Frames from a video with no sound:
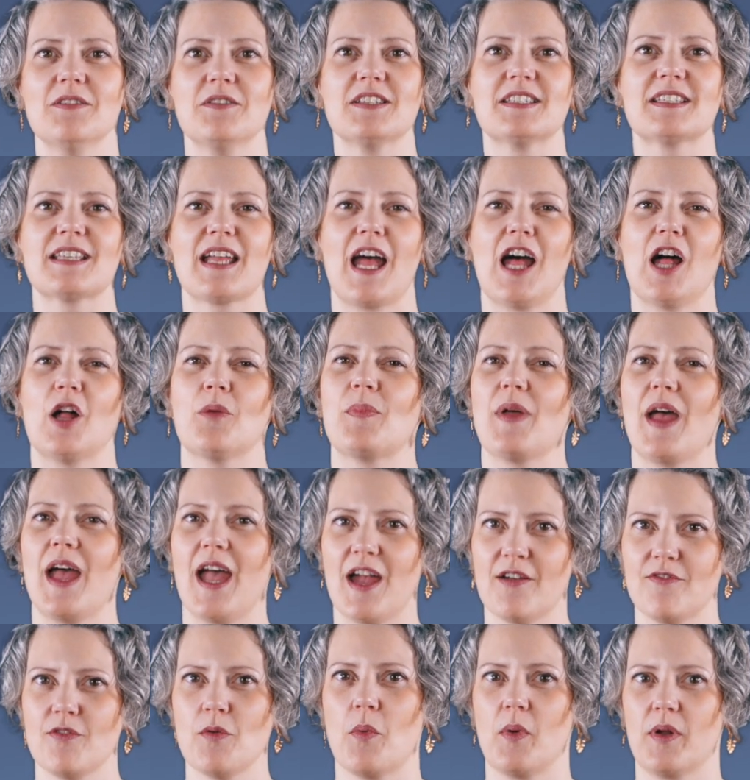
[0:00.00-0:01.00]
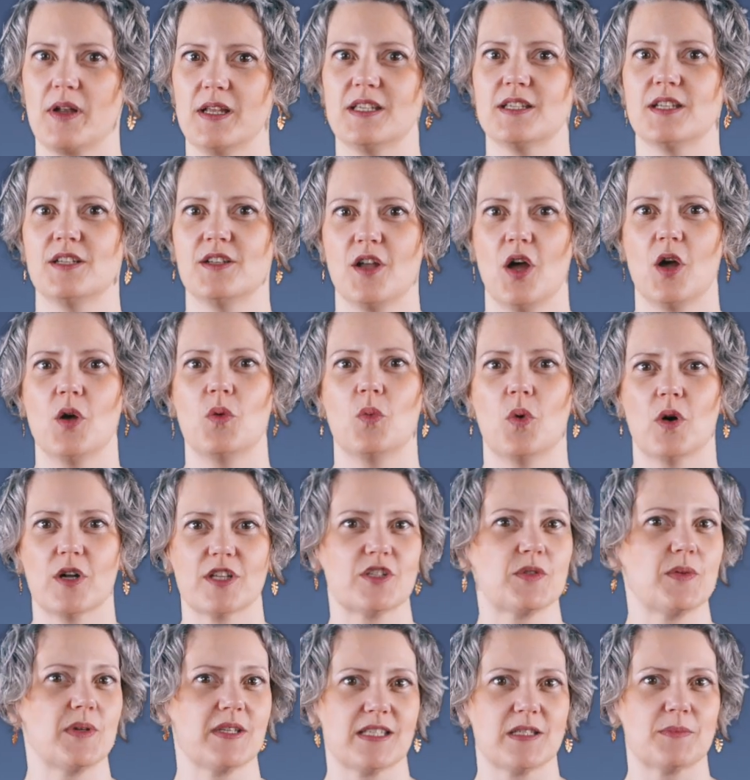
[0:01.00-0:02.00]
is to help everybody to know what
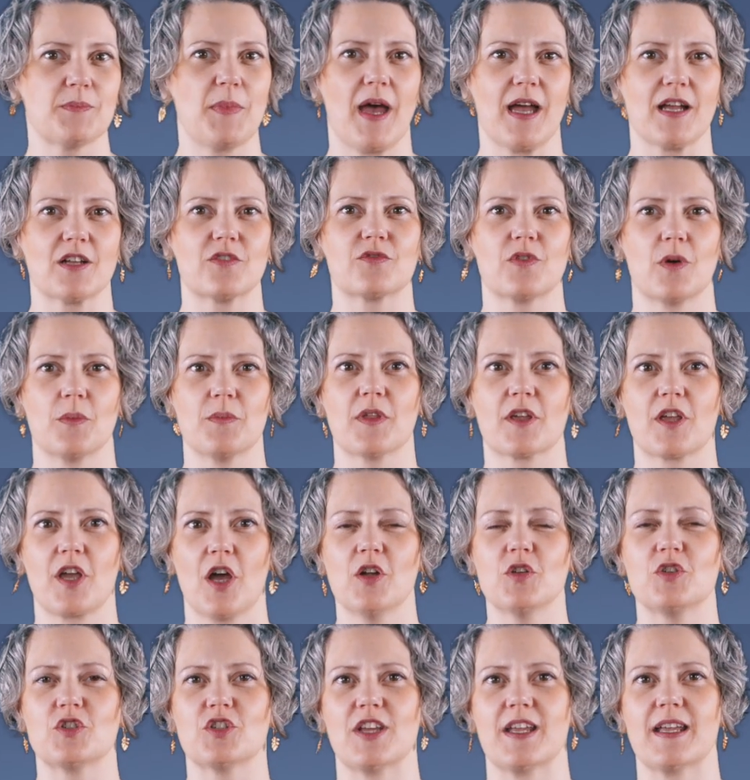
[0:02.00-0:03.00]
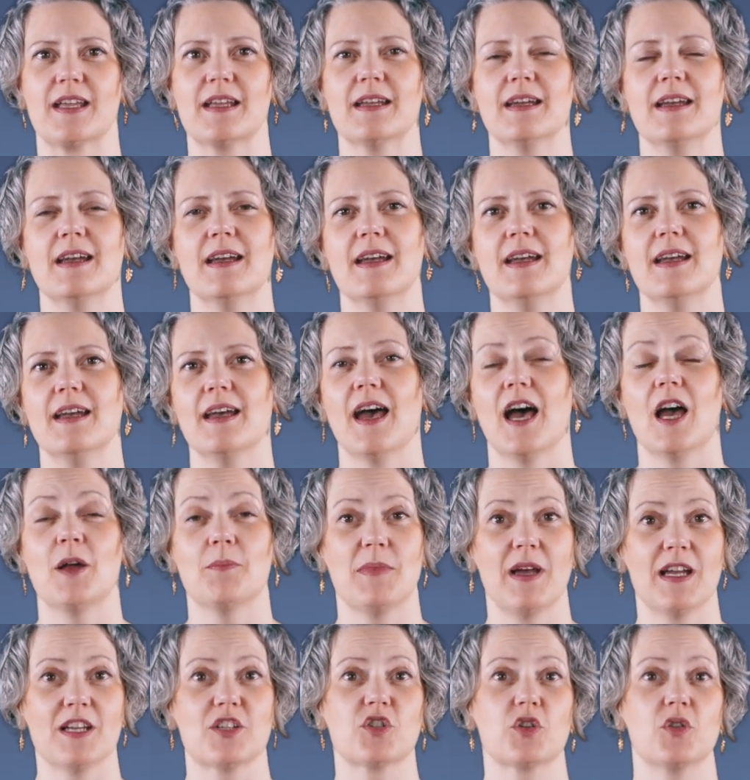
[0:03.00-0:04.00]
to expect from the coaching and
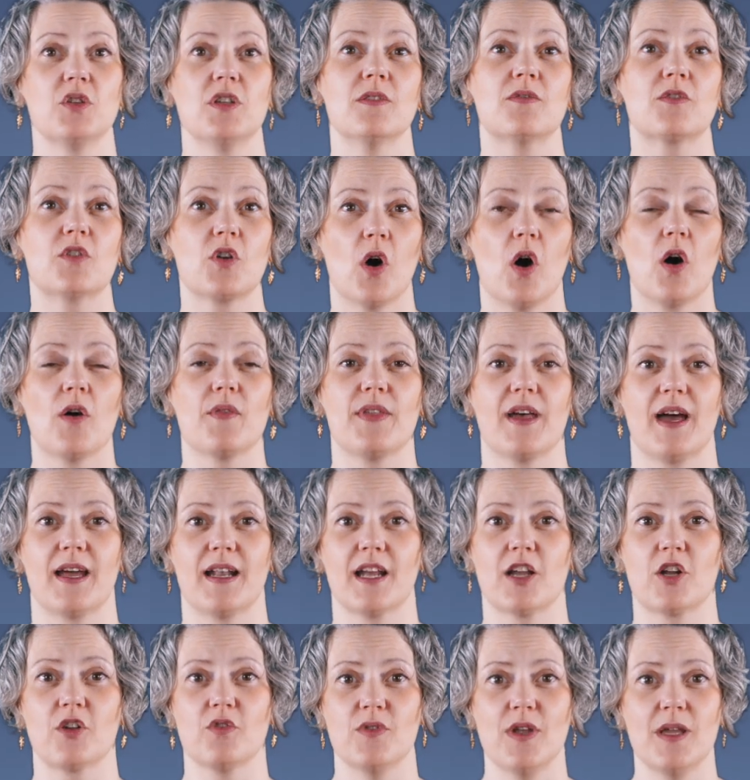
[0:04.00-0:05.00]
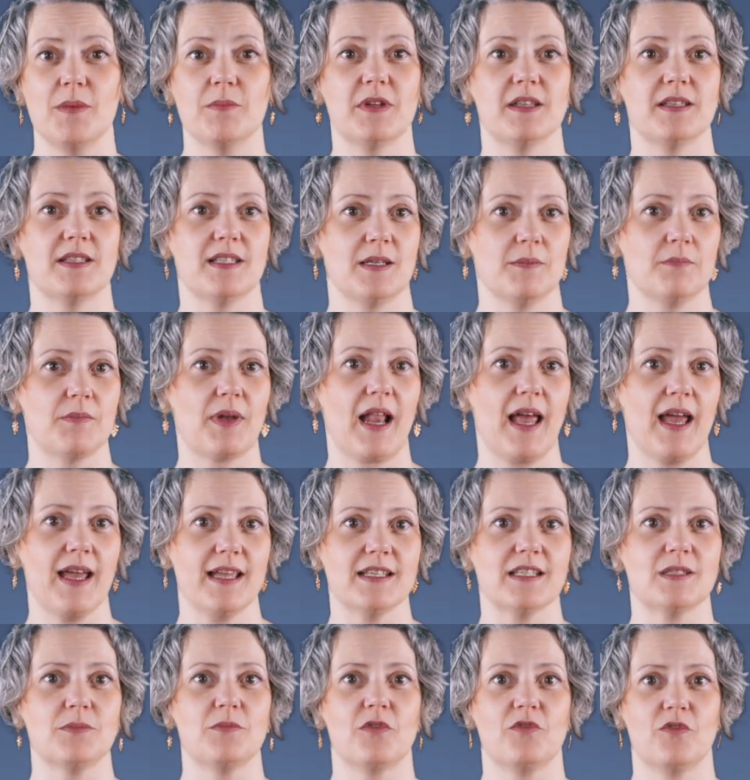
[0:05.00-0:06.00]
make sure you've got that agreement in
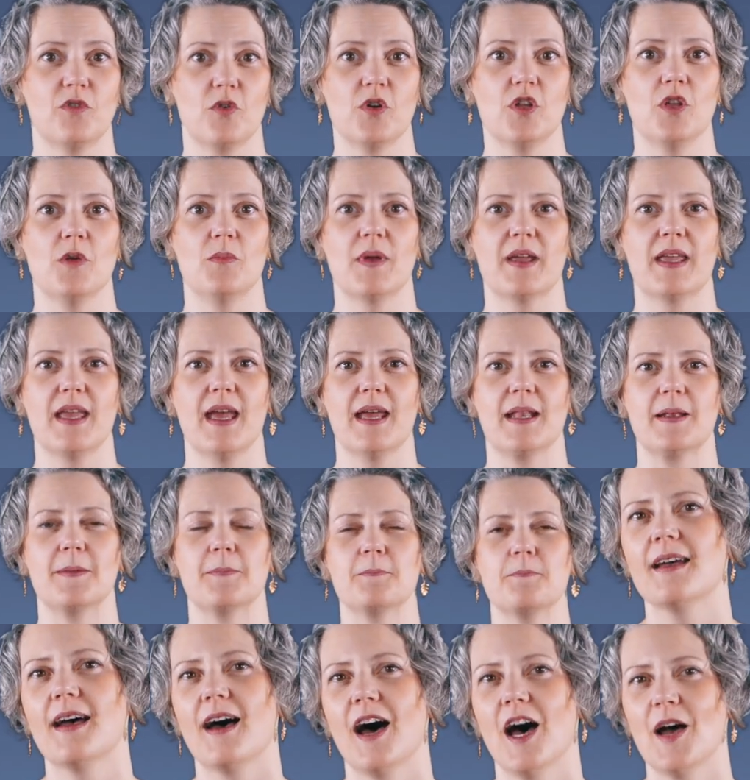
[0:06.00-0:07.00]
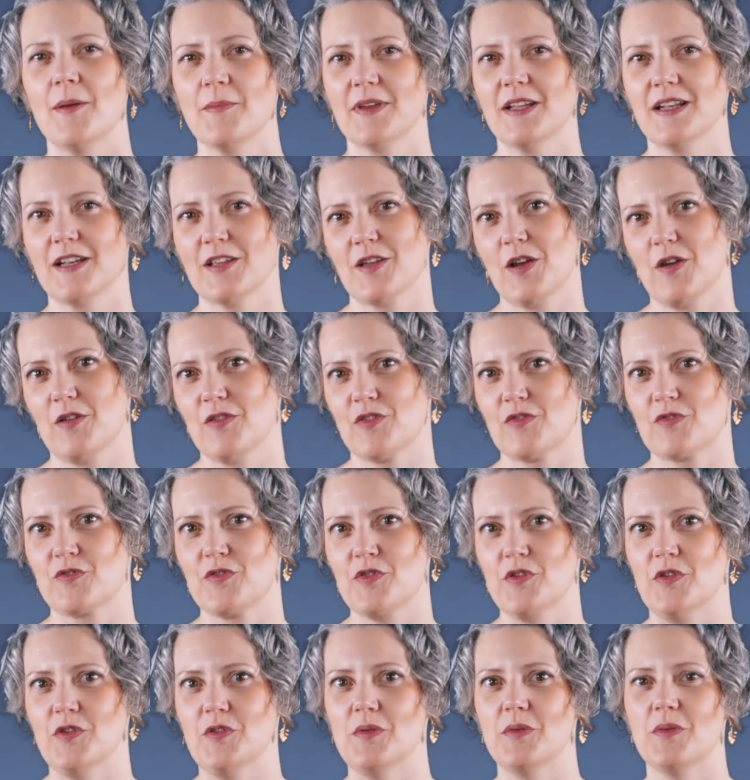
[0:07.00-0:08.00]
place before you begin. I'm going to go
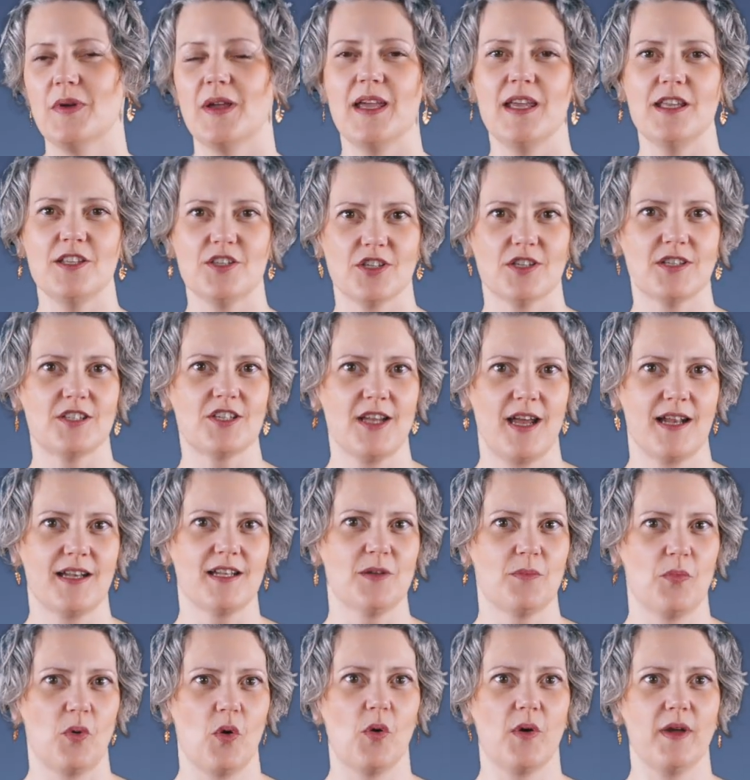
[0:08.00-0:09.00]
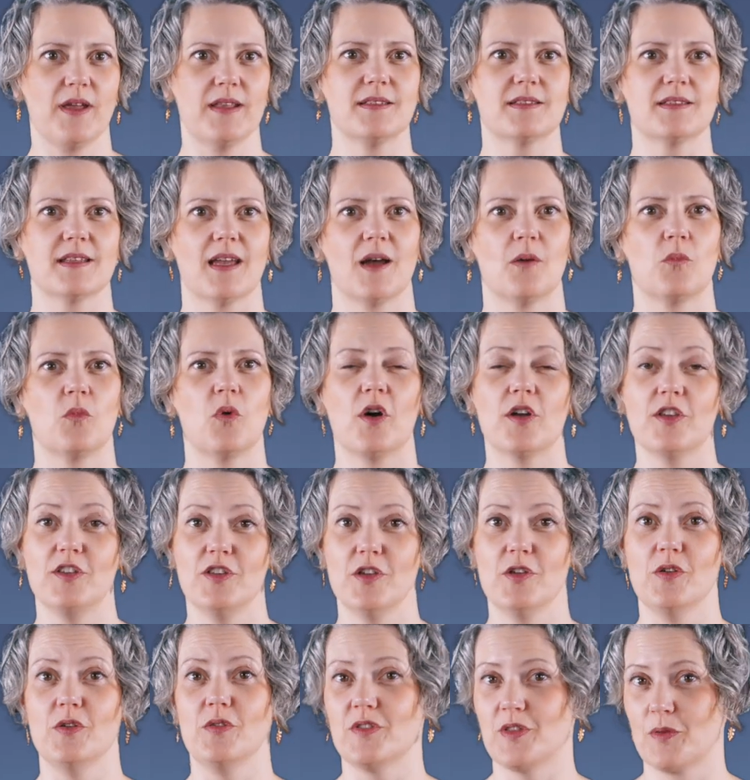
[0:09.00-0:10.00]
through each agenda point and what
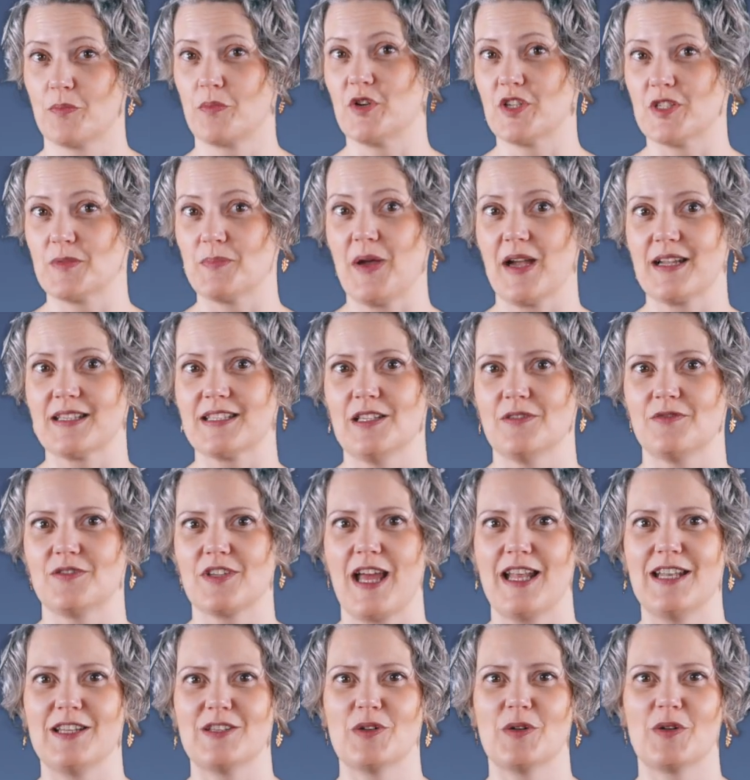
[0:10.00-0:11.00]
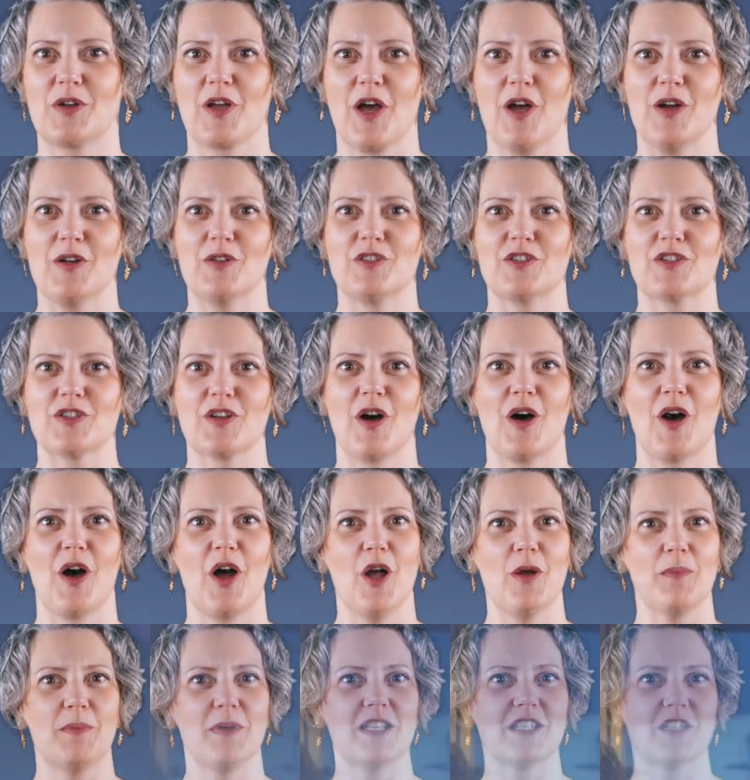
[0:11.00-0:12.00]
you, the prospective technical coach, are hoping